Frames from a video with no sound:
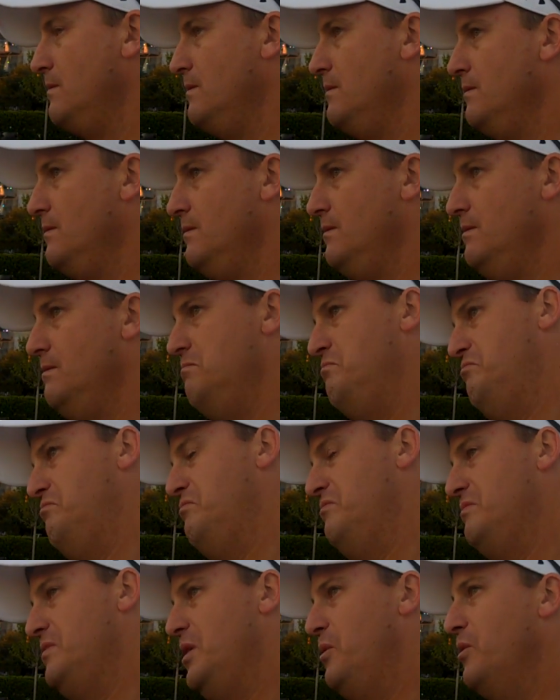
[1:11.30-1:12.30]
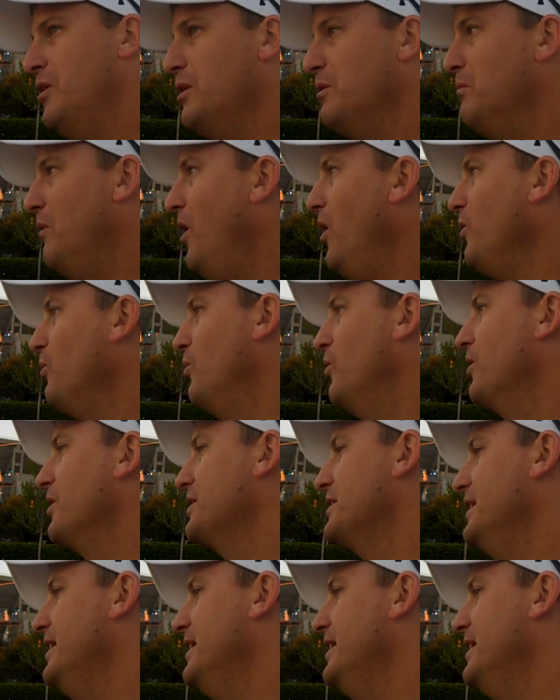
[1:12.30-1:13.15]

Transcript: I wanted them all to work.